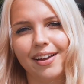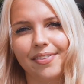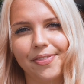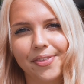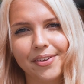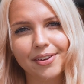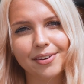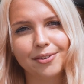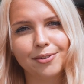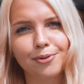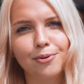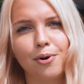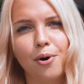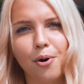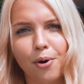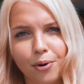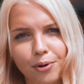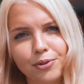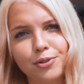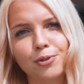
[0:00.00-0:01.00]
think you
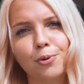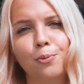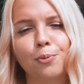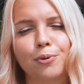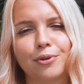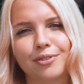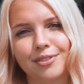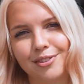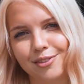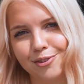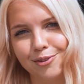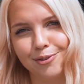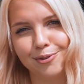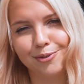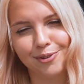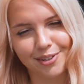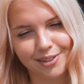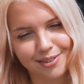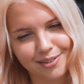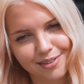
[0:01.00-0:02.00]
also were a
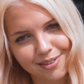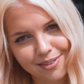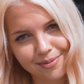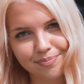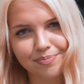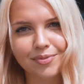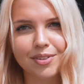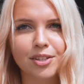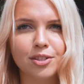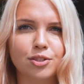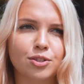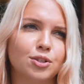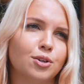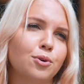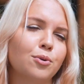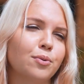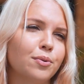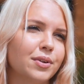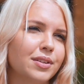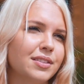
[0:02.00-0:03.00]
student.
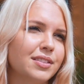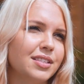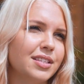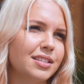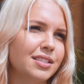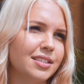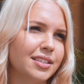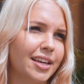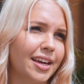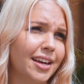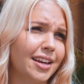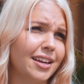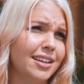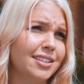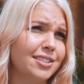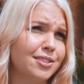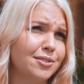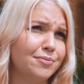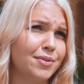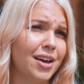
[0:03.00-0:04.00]
So in this
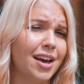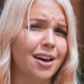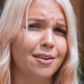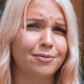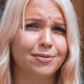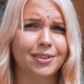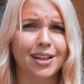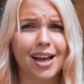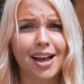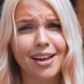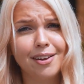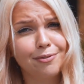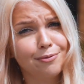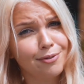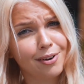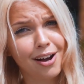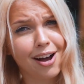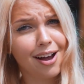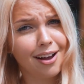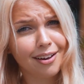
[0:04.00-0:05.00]
case we have life
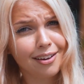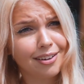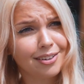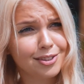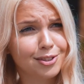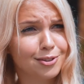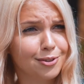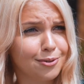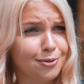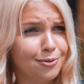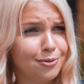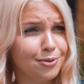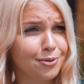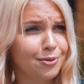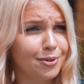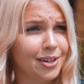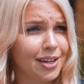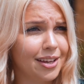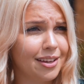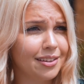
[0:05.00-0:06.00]
hack, so you
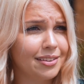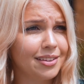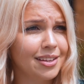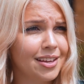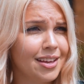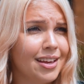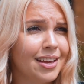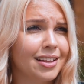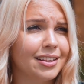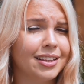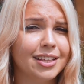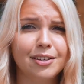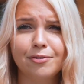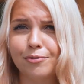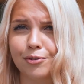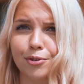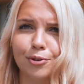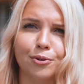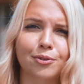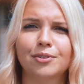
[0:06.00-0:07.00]
can
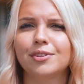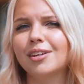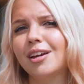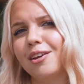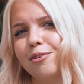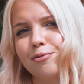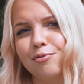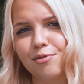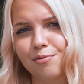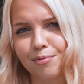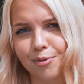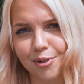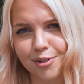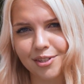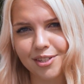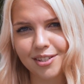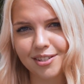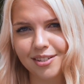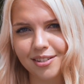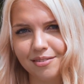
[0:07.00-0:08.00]
live not near
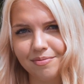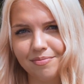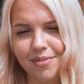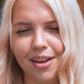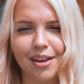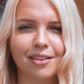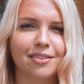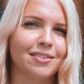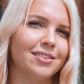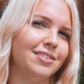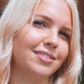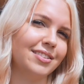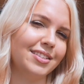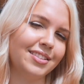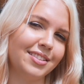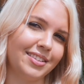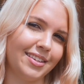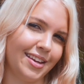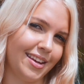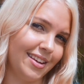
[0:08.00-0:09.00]
university, and in
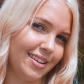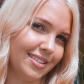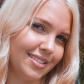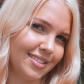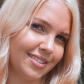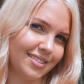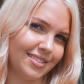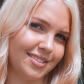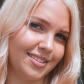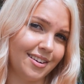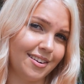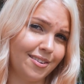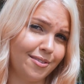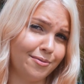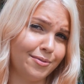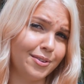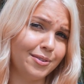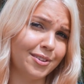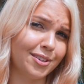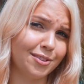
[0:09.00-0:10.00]
this case there
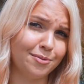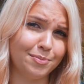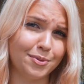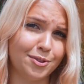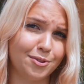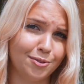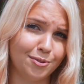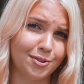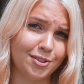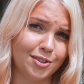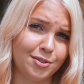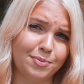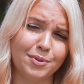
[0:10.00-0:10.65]
will not be students